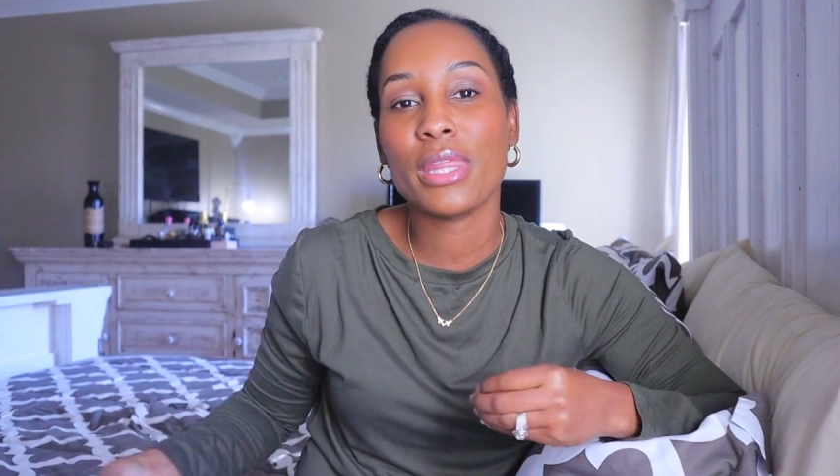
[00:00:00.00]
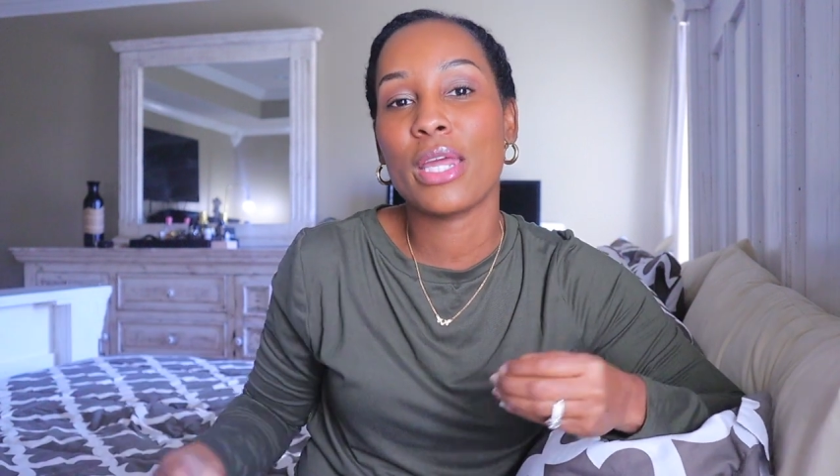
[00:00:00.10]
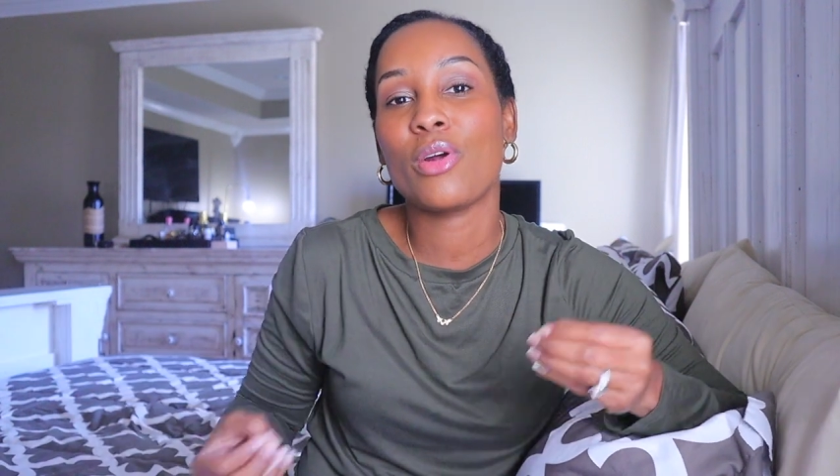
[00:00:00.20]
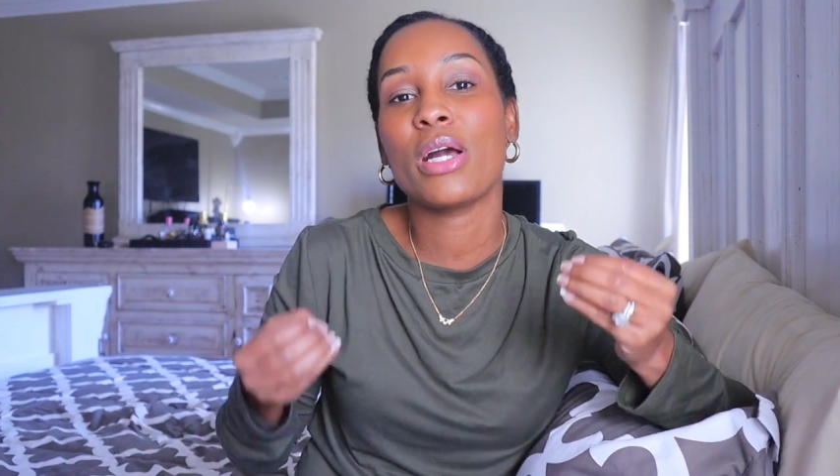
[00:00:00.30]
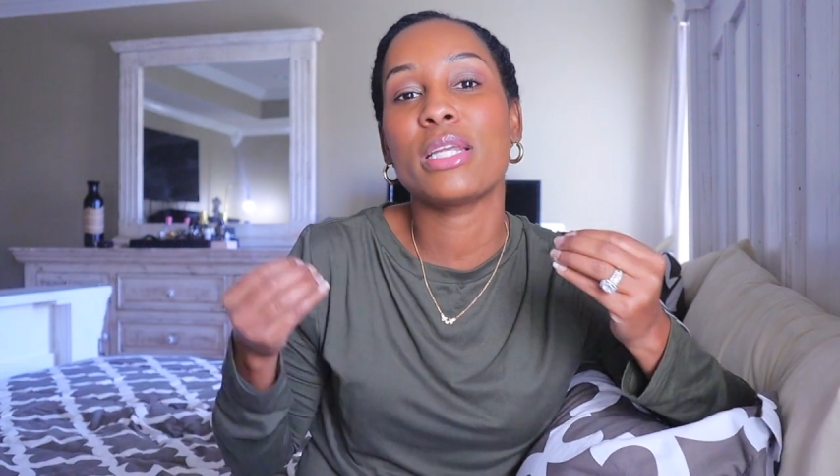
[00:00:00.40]

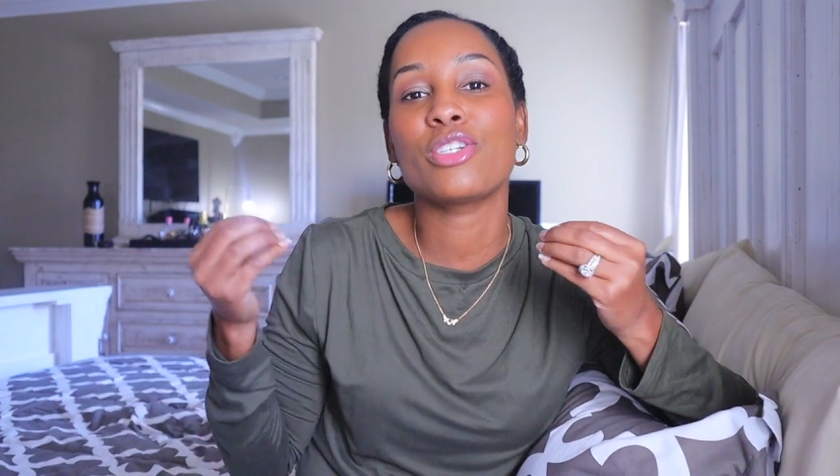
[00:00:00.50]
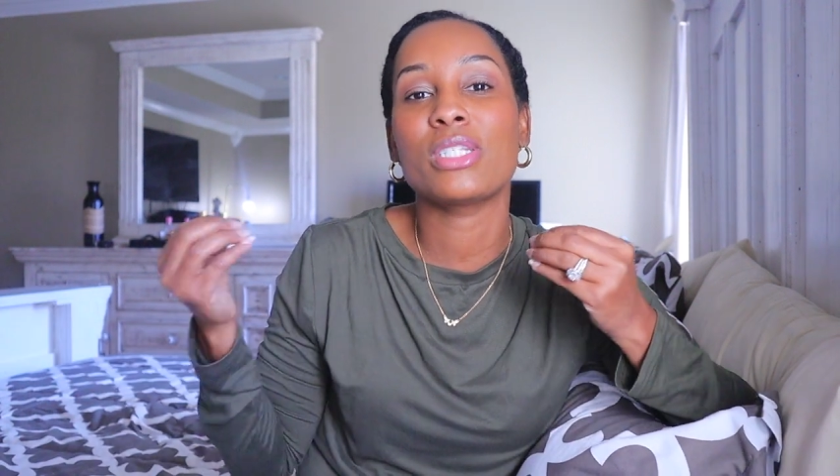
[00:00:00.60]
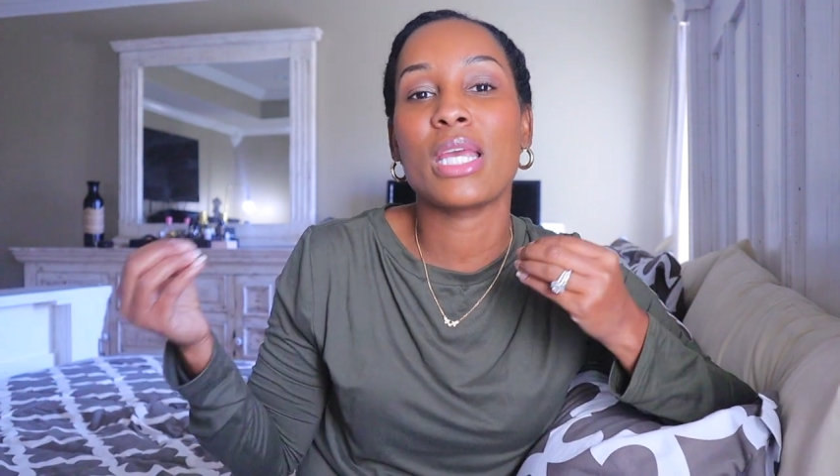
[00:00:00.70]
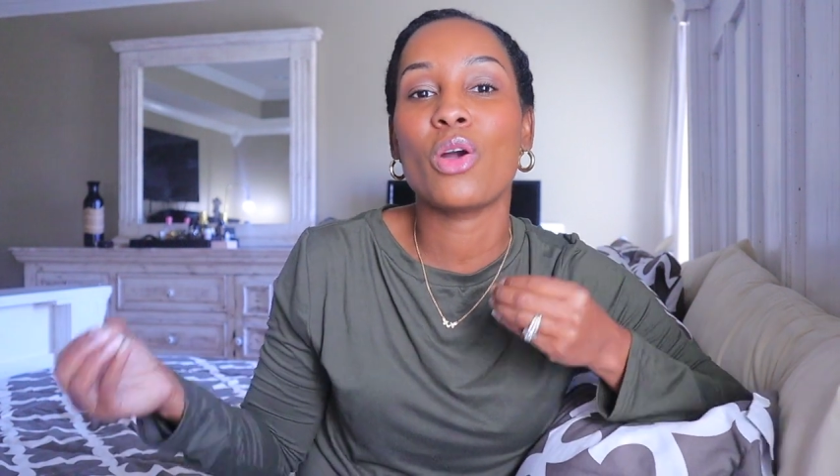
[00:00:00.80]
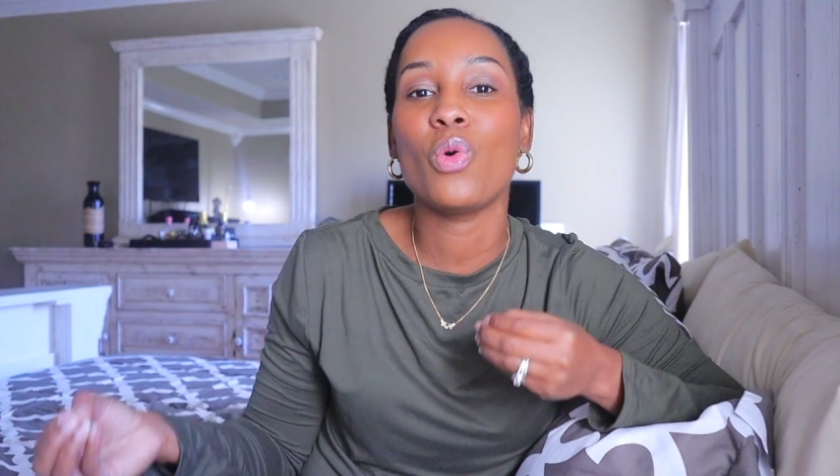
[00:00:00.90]
They don't
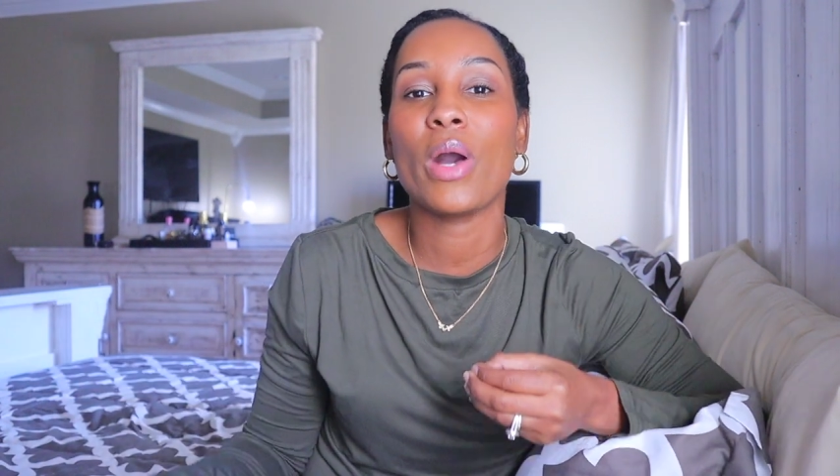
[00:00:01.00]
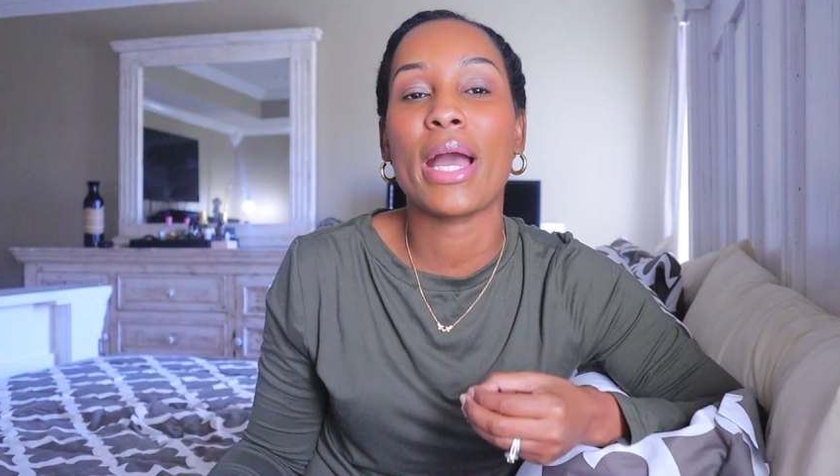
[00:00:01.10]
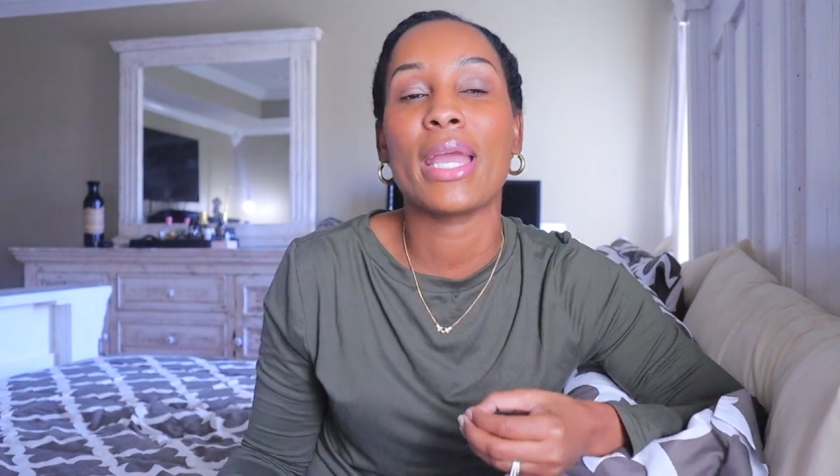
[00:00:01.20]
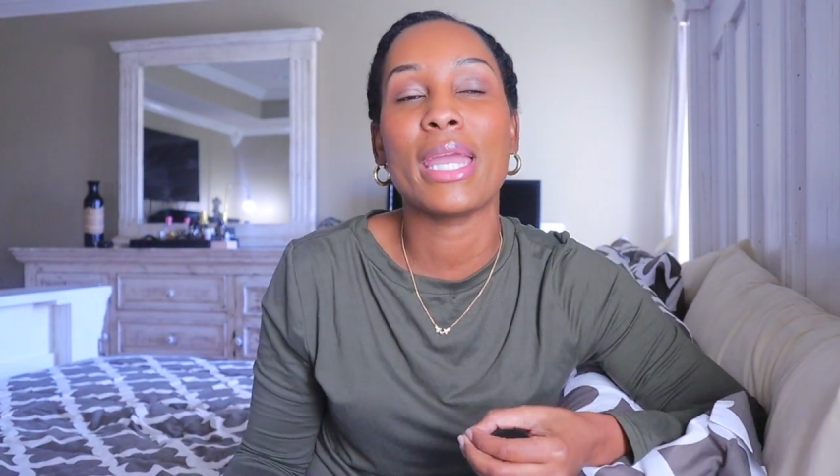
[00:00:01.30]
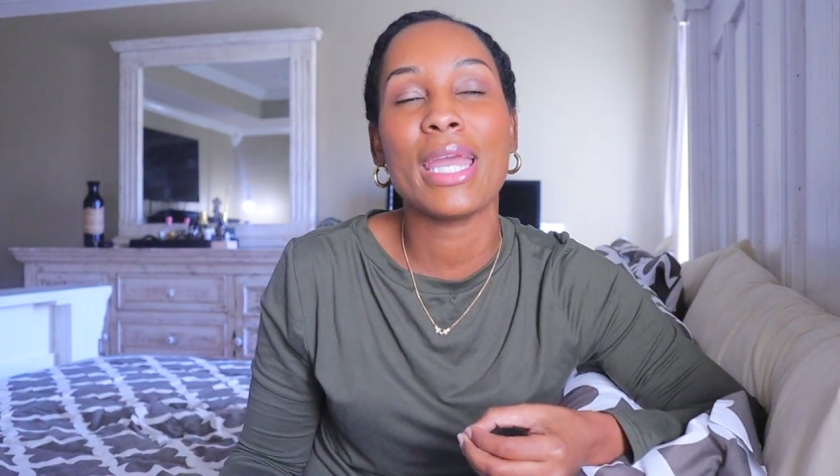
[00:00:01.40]
understand who
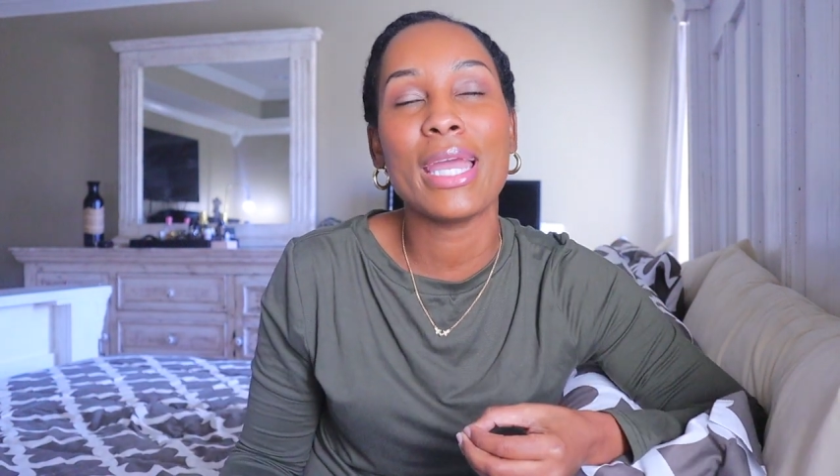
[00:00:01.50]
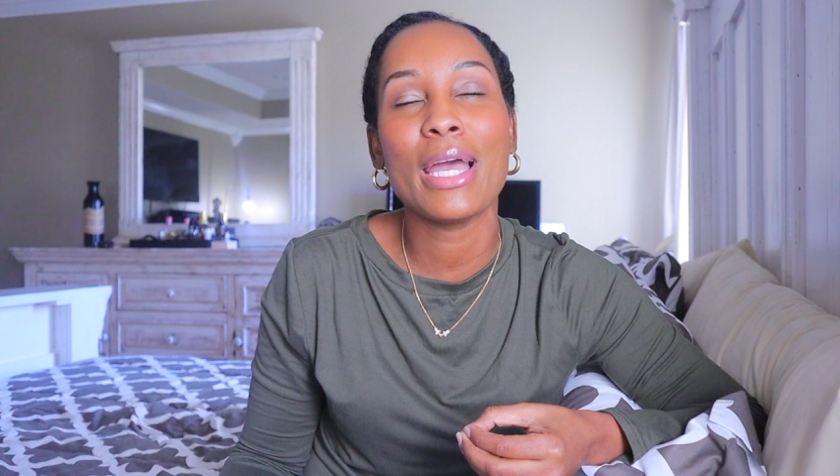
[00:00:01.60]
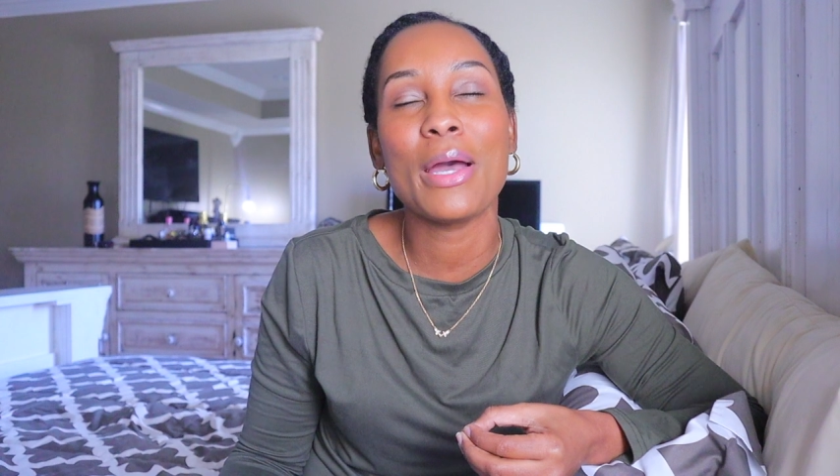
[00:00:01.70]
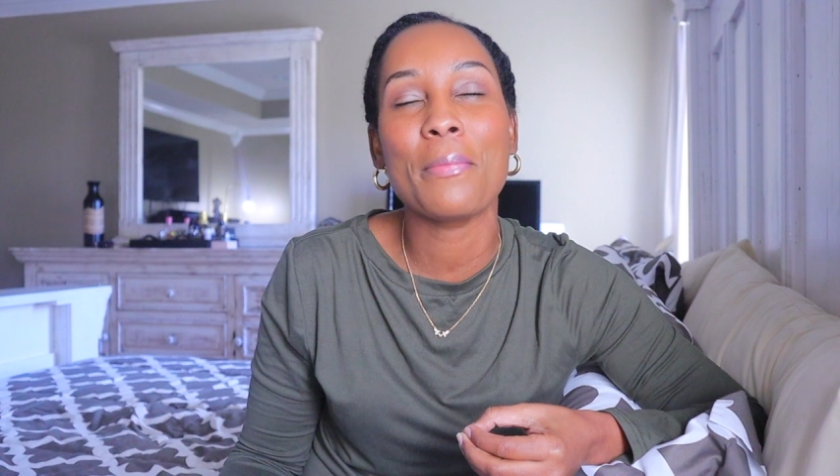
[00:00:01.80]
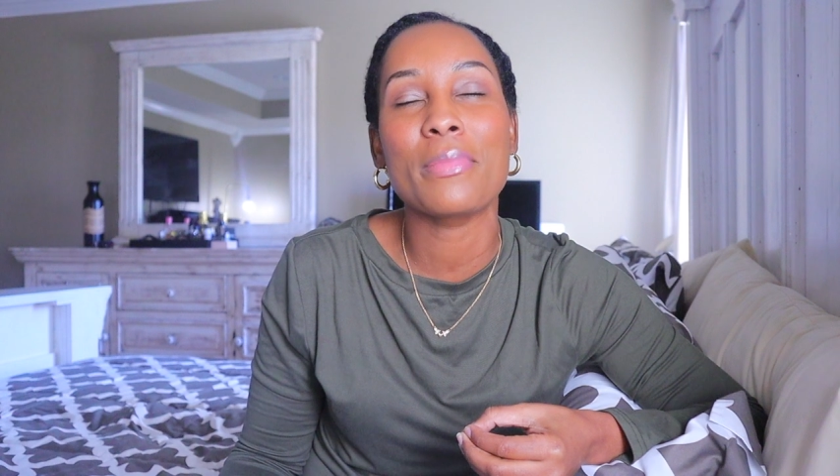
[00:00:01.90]

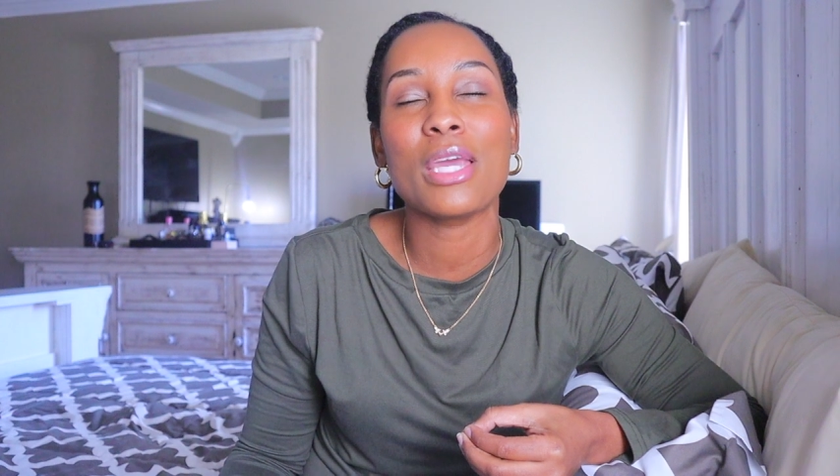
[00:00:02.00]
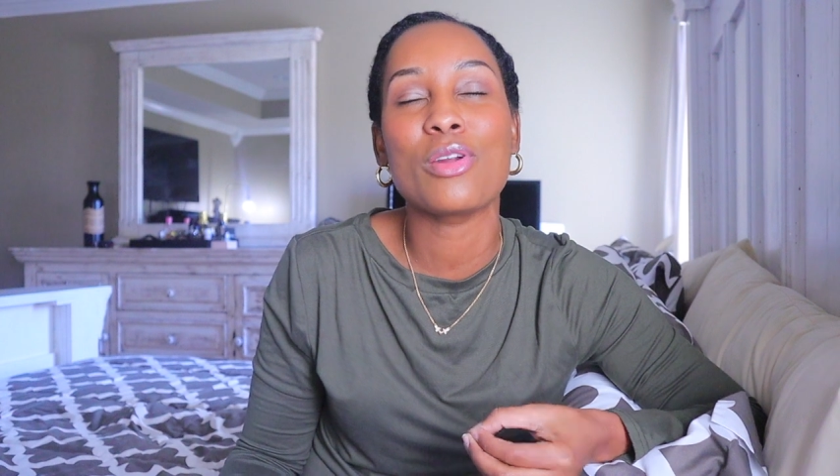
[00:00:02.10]
I am.